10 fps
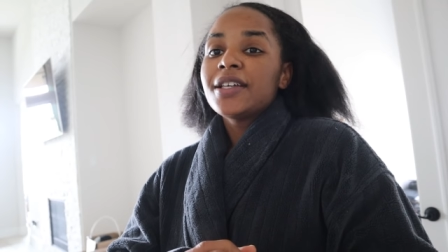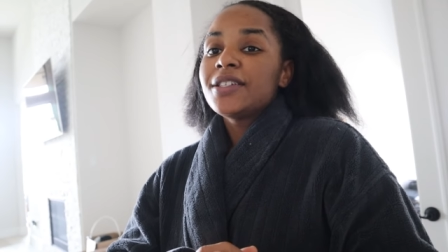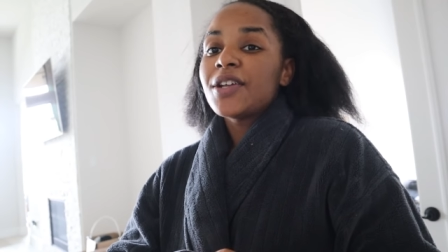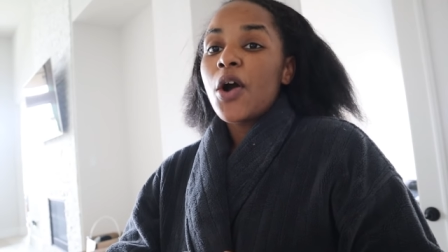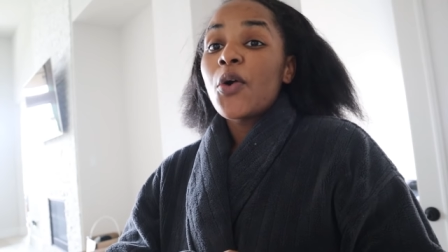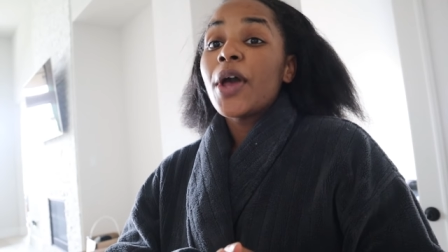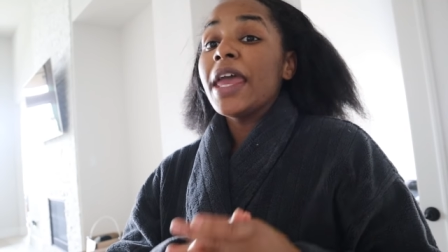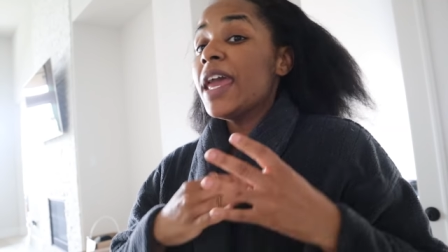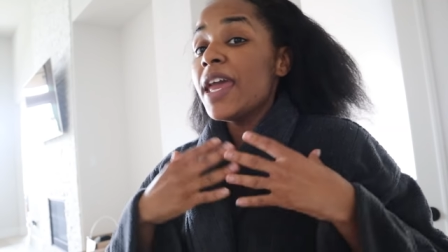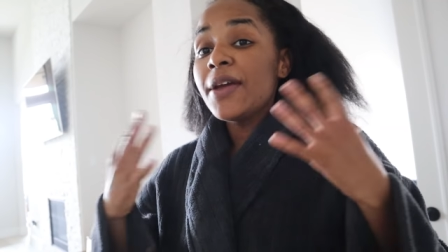So
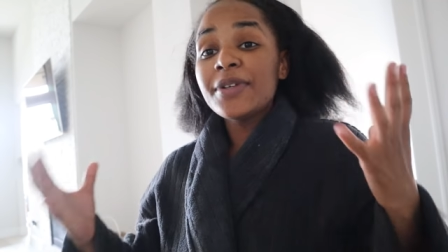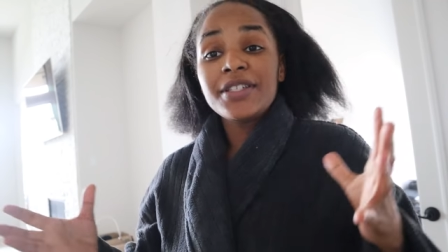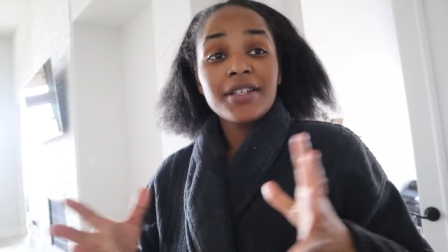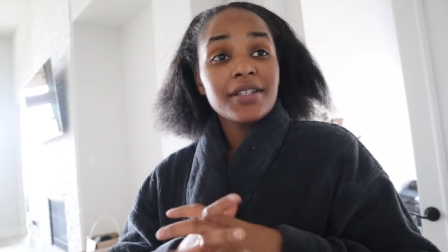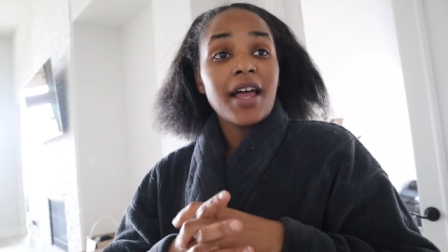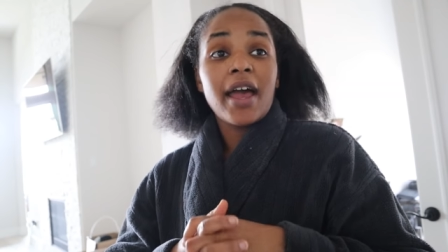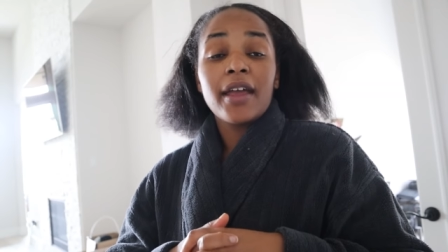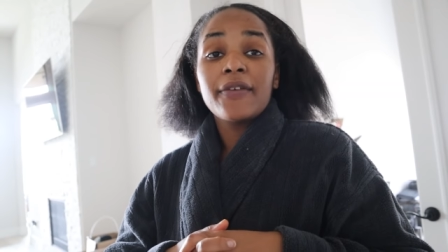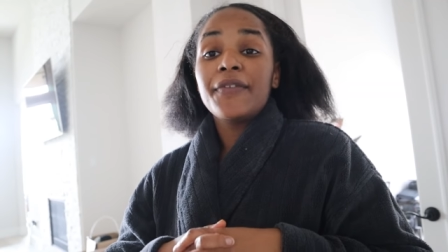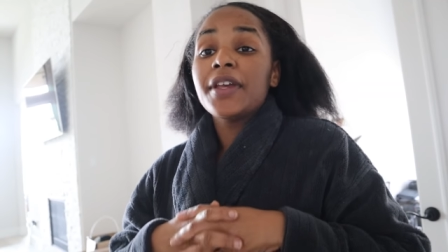he was just
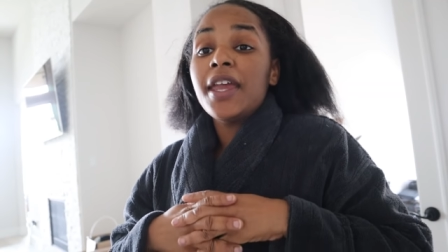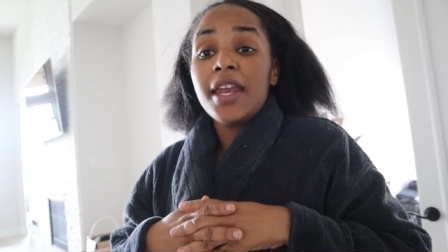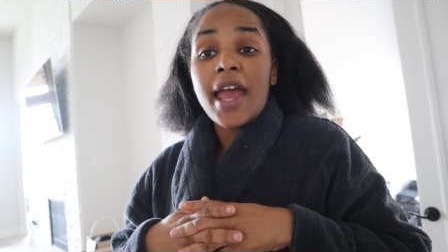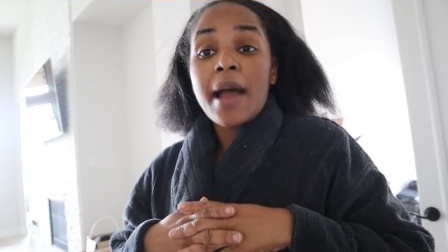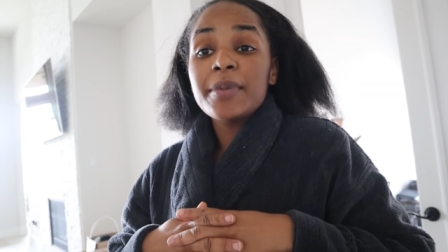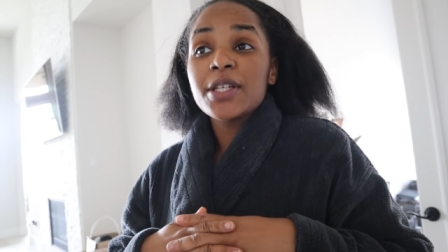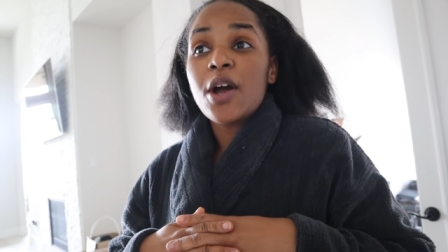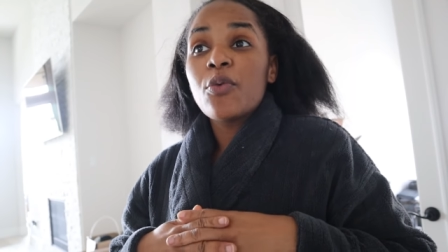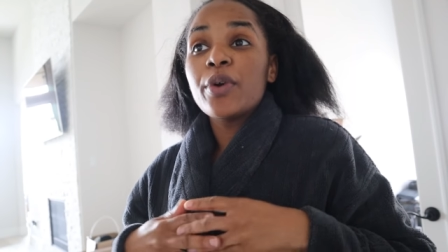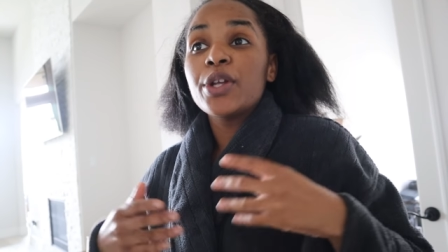like, forget it, I'm just
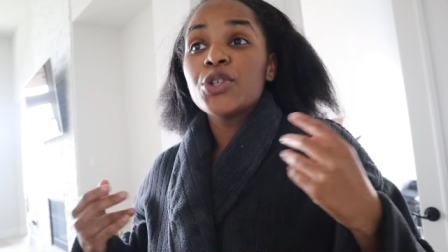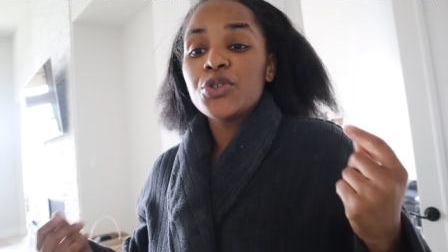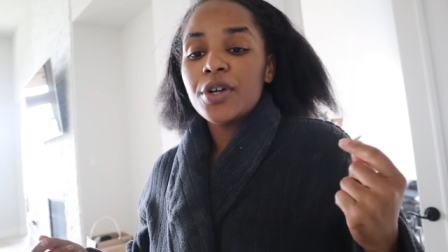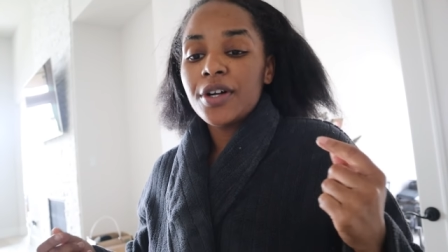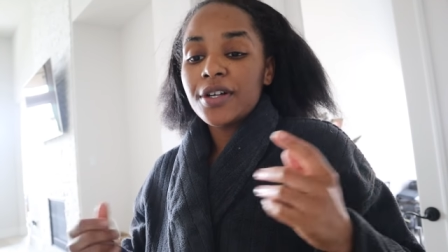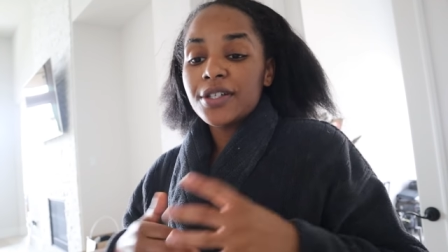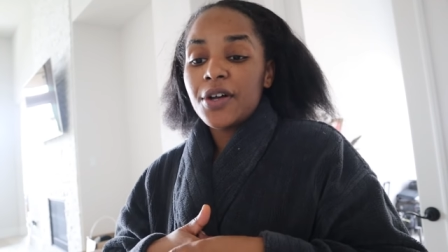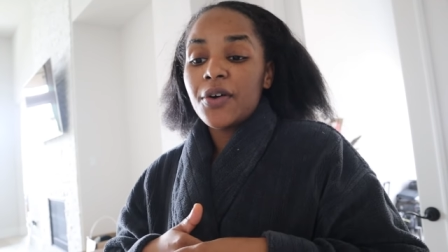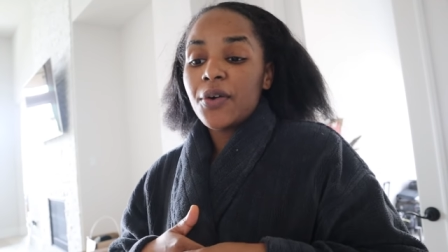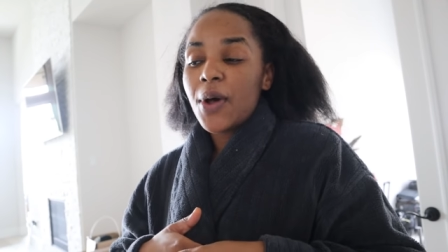gonna rent a truck.
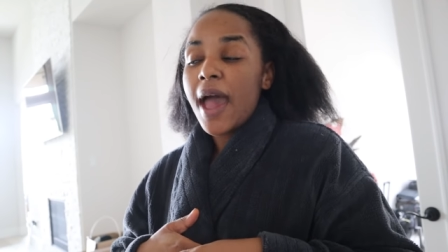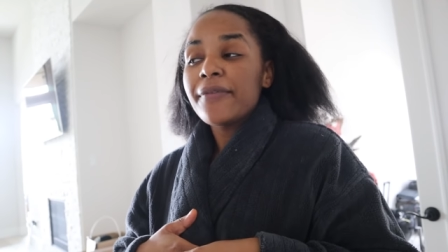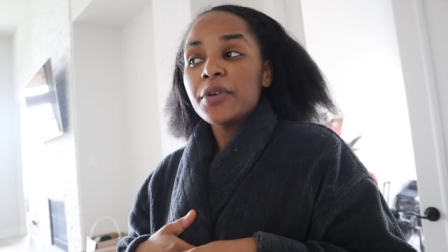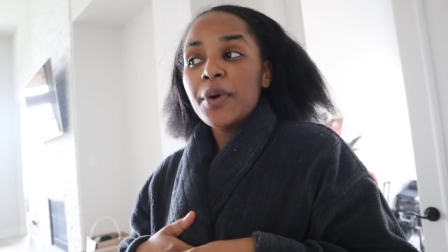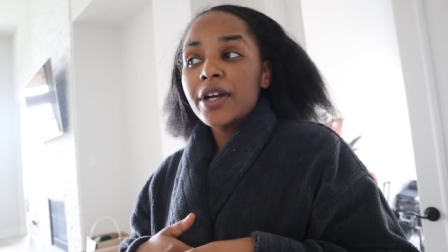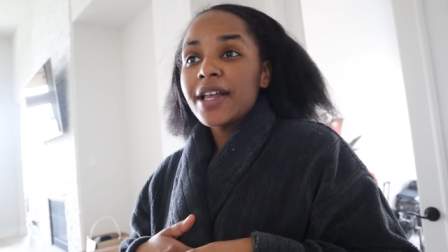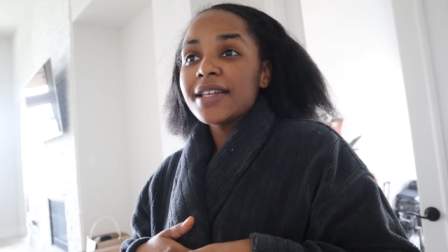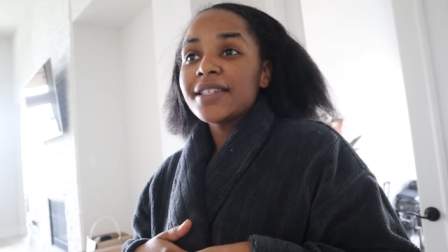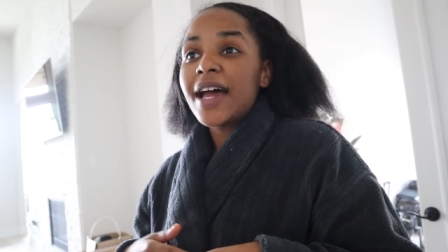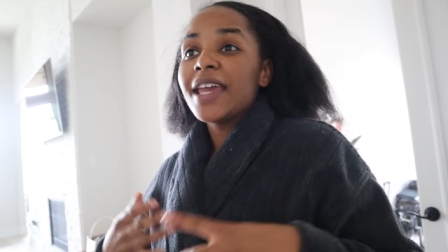So after work
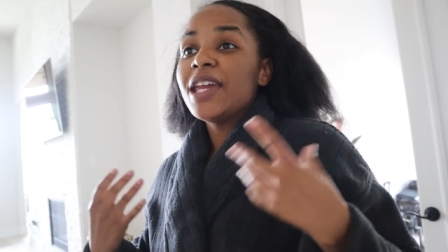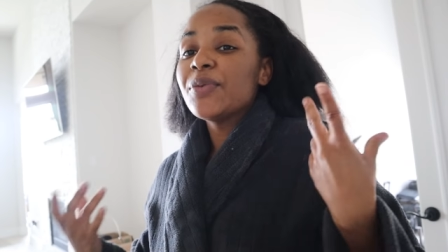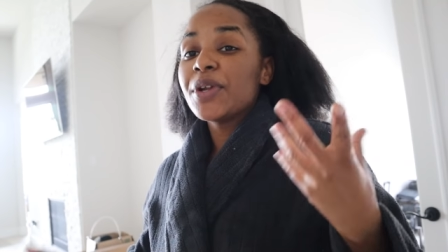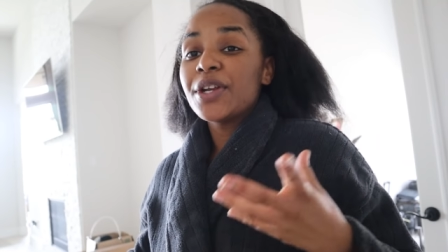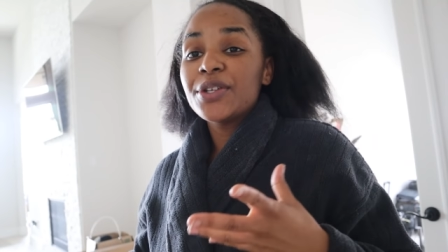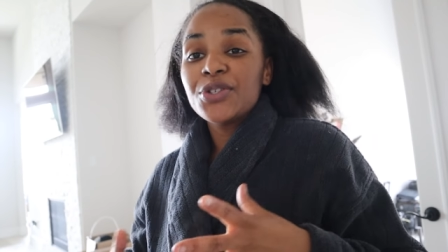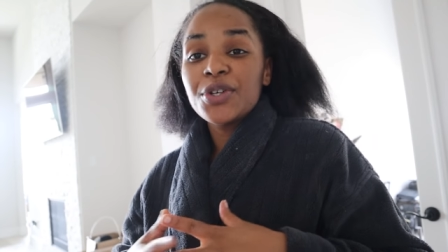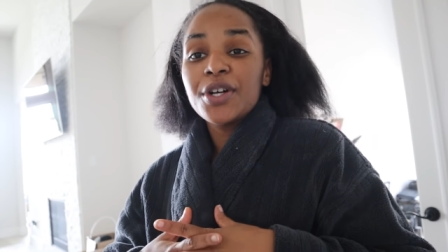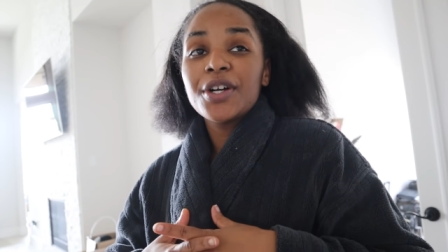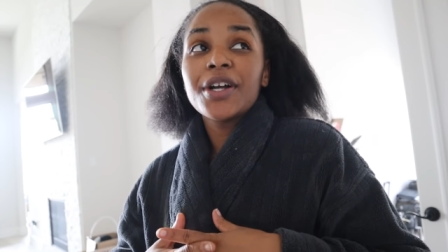last night, he rented a
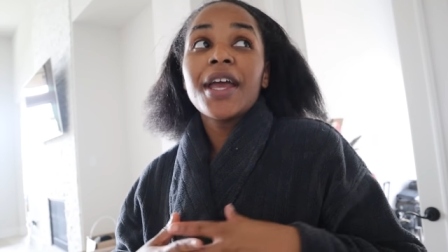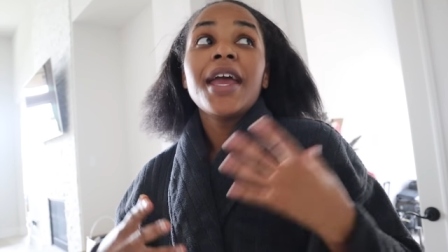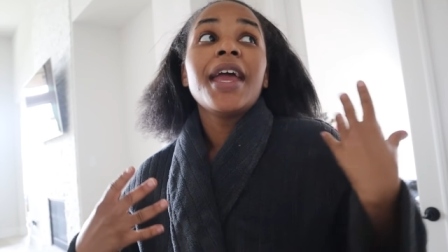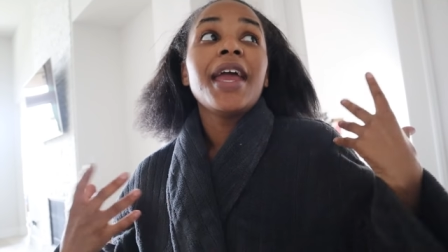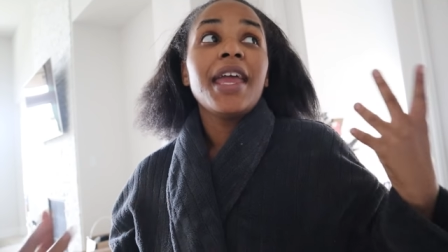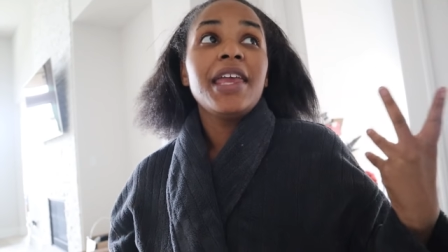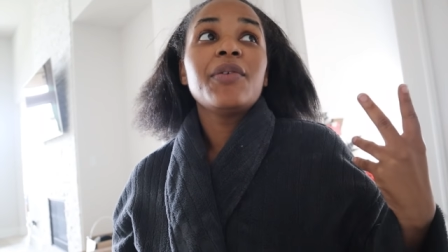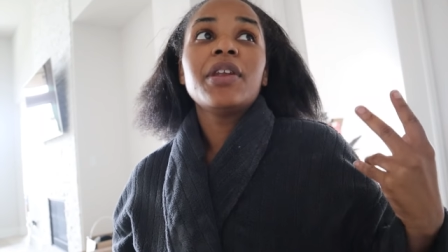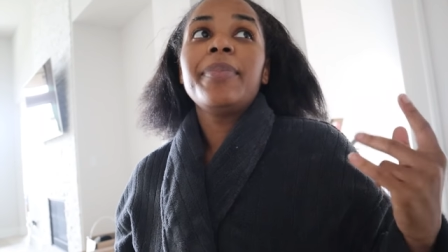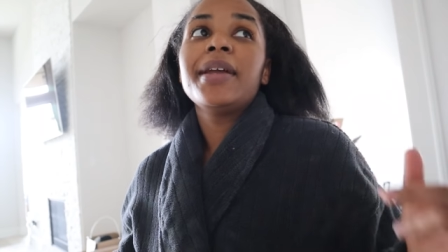truck and
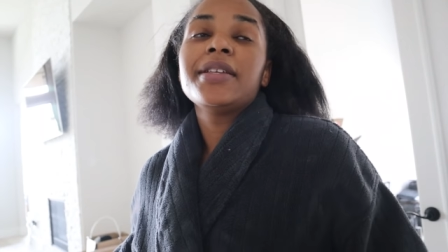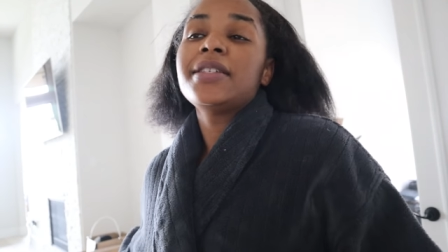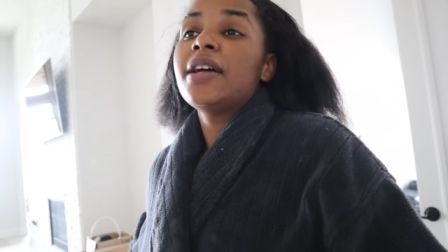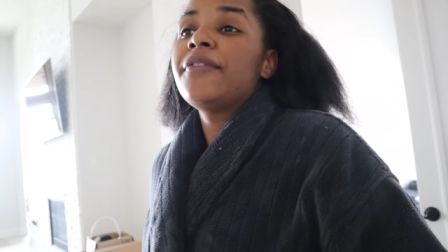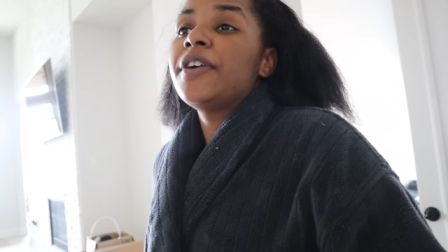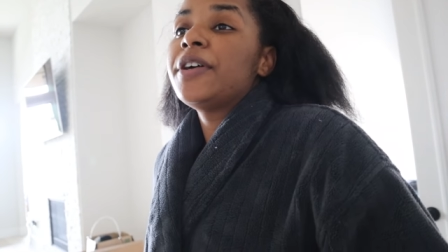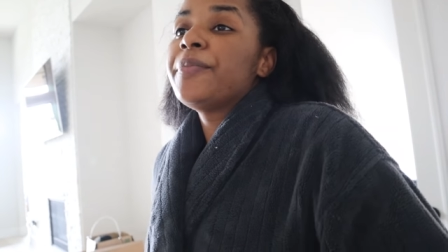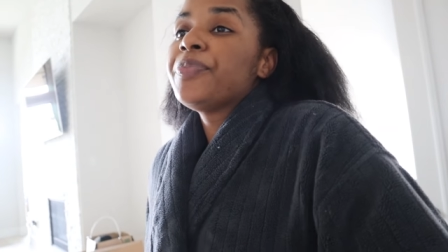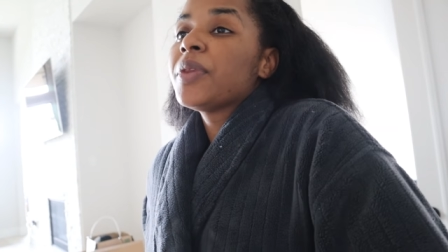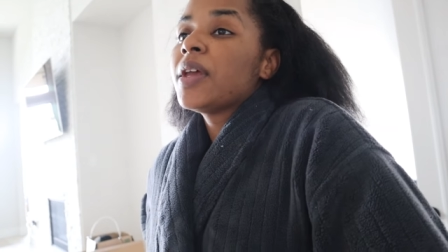he went to pick the stuff
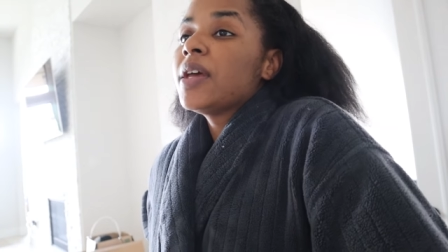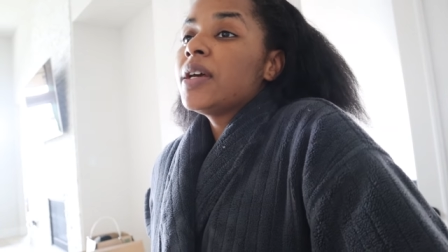up.